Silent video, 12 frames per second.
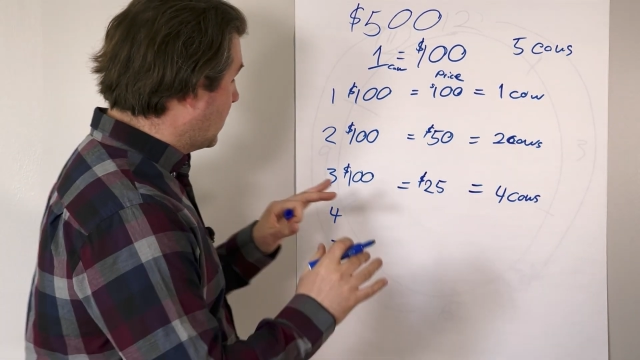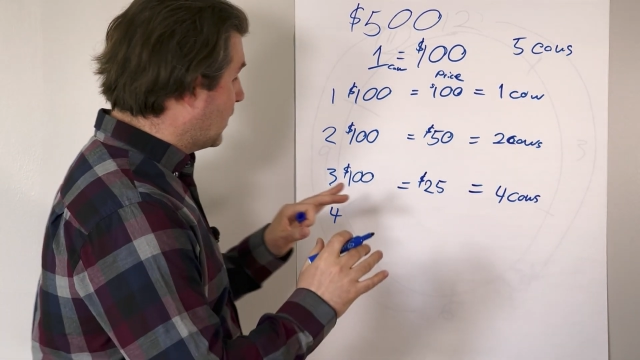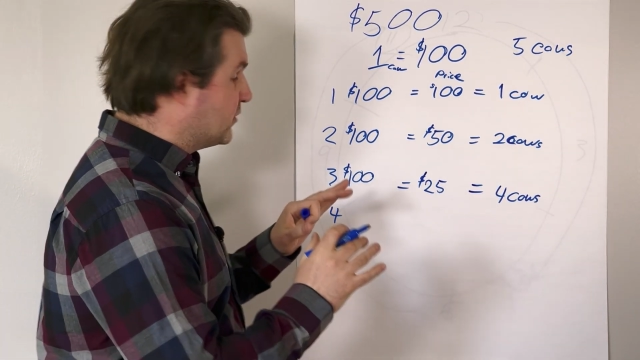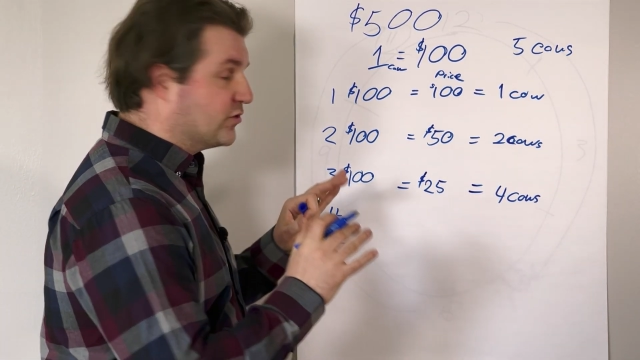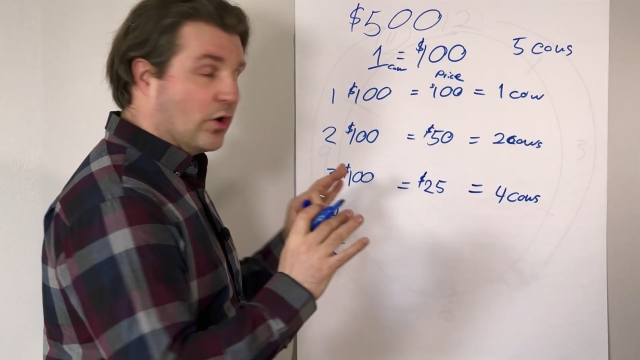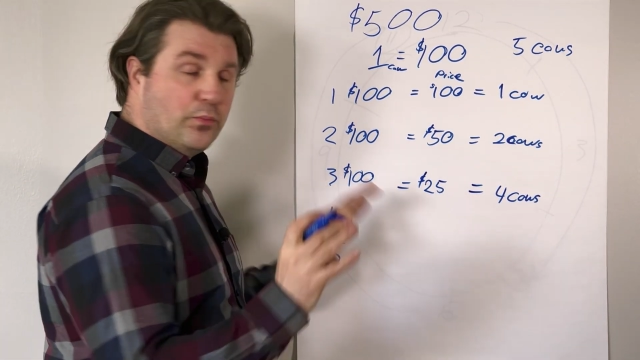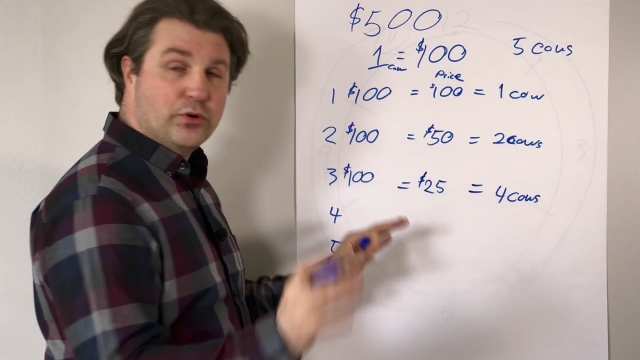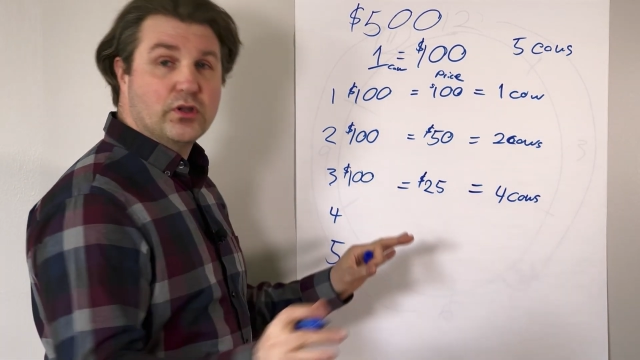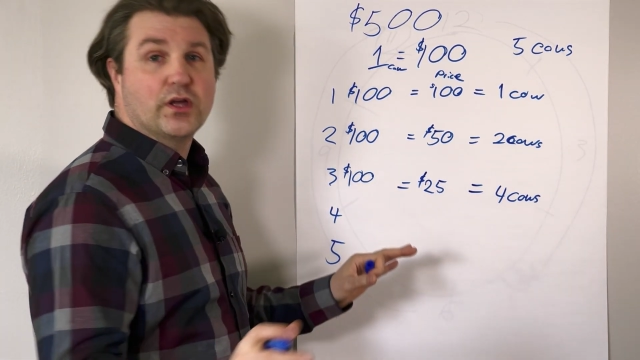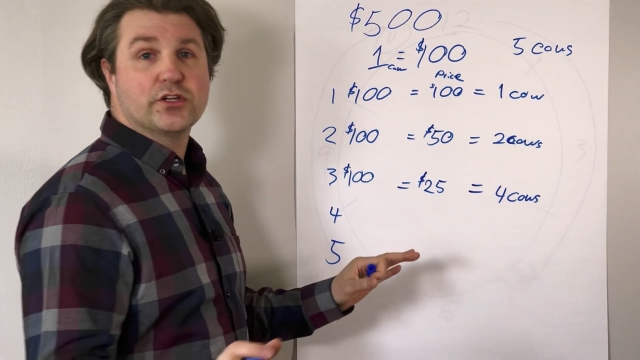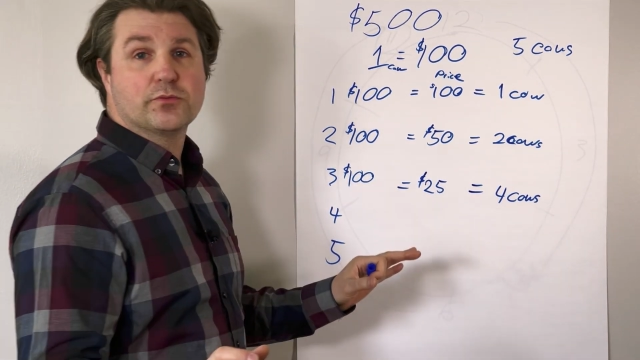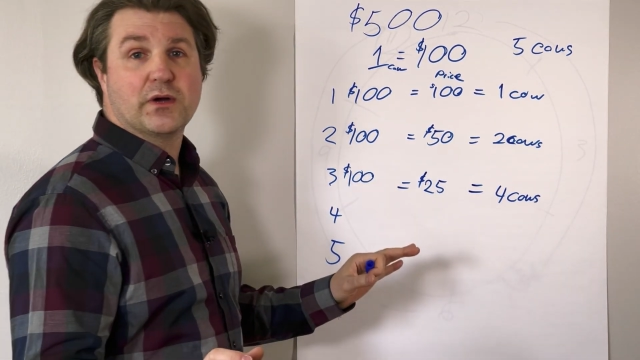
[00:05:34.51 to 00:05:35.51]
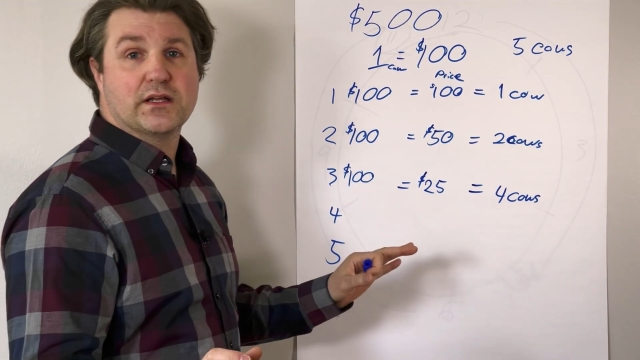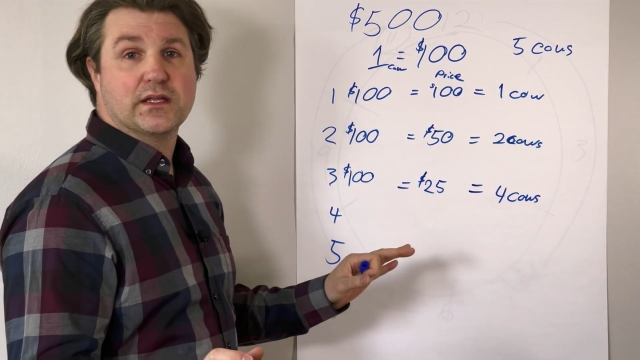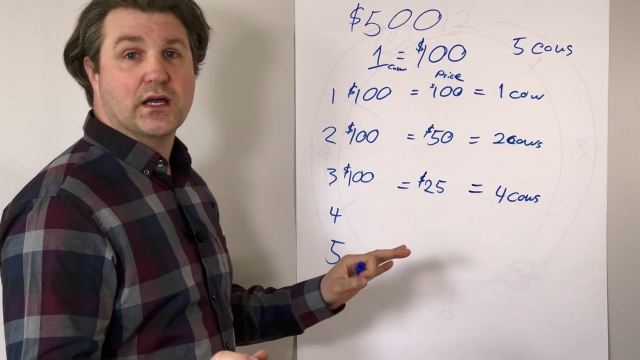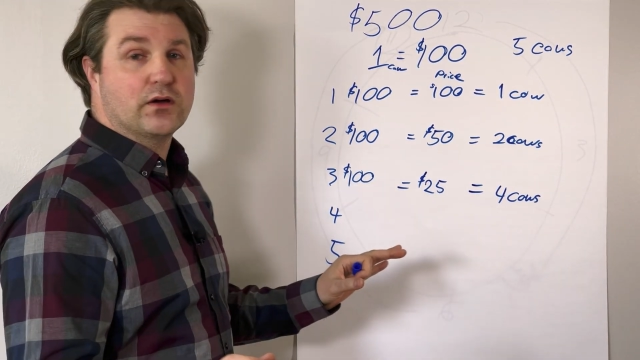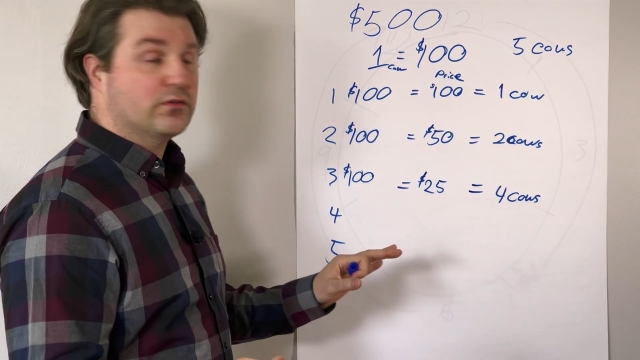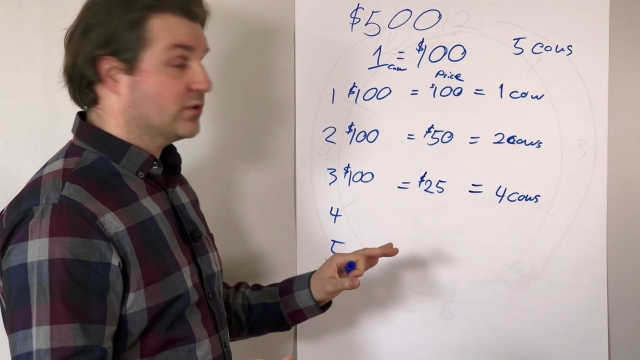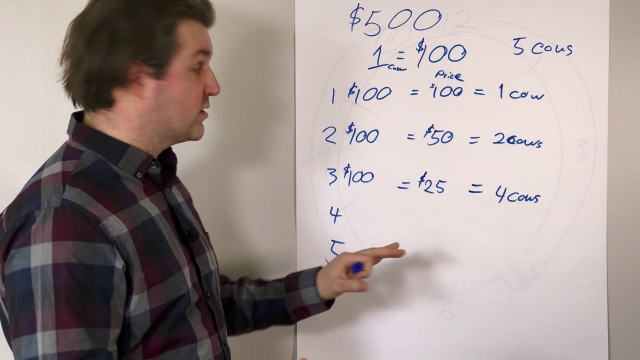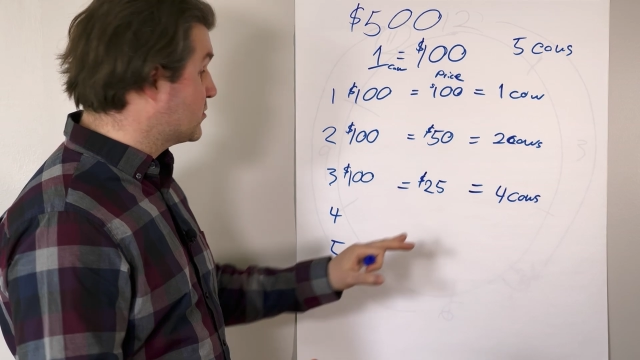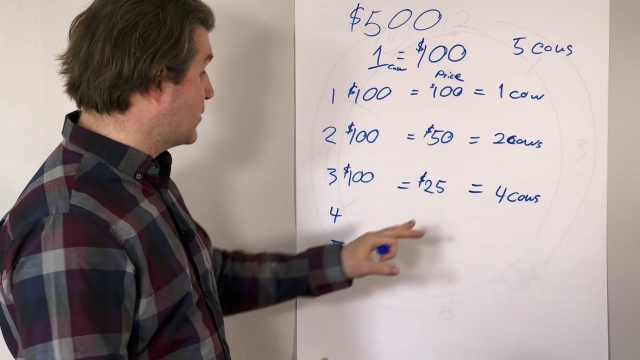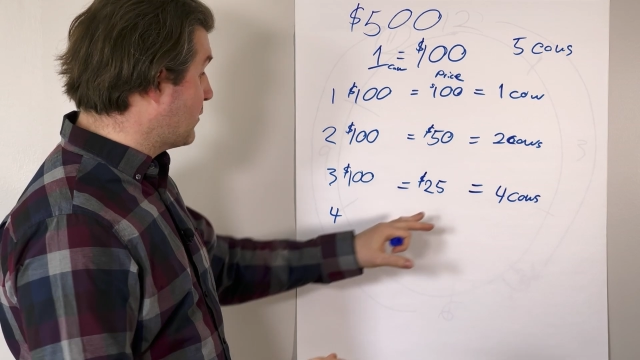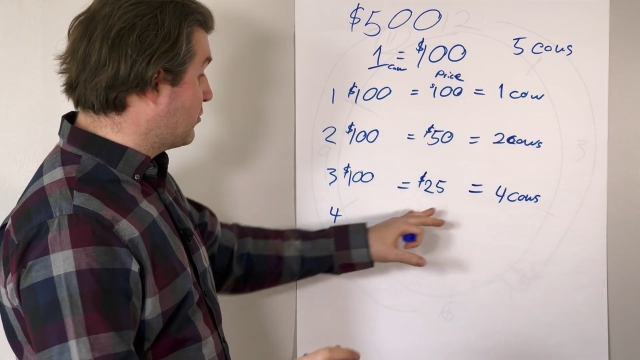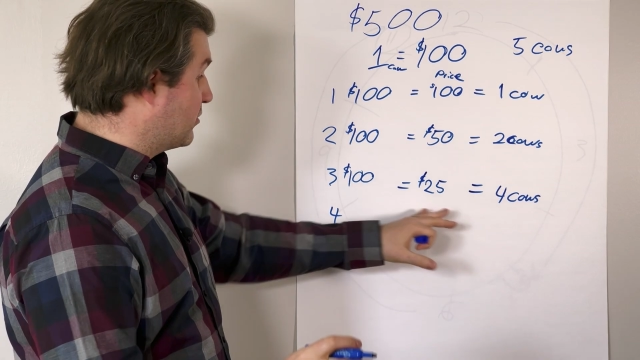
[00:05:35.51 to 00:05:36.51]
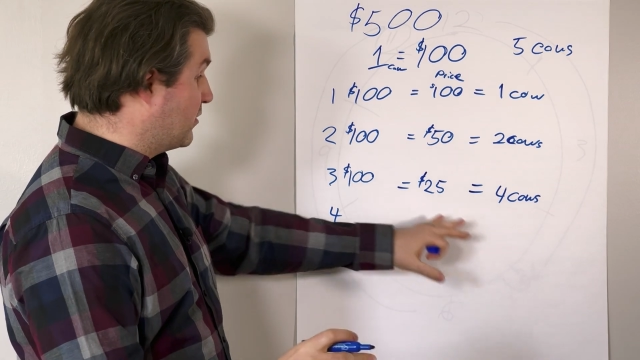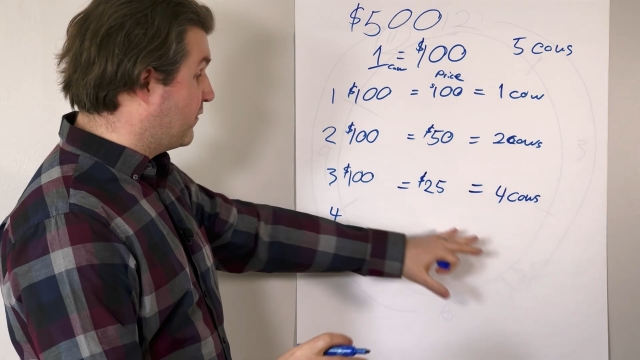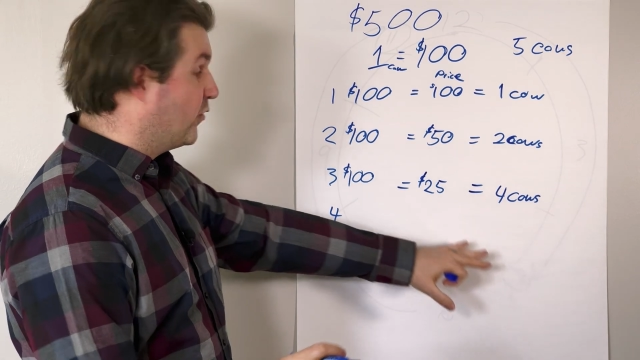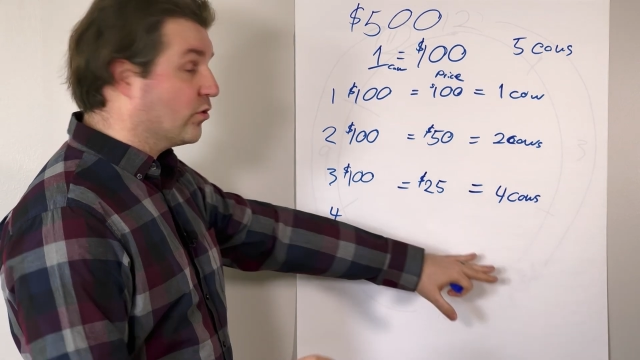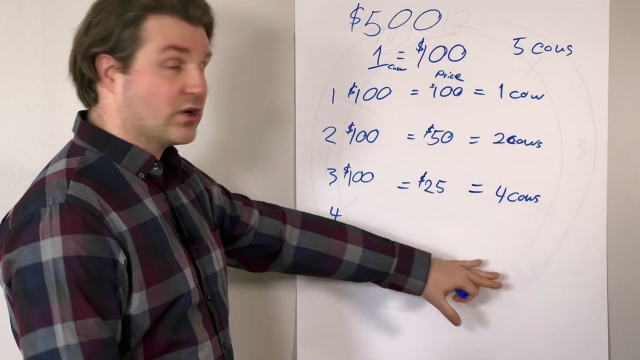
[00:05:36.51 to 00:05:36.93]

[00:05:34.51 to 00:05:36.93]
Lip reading: don't pull all your money out, because remember the 4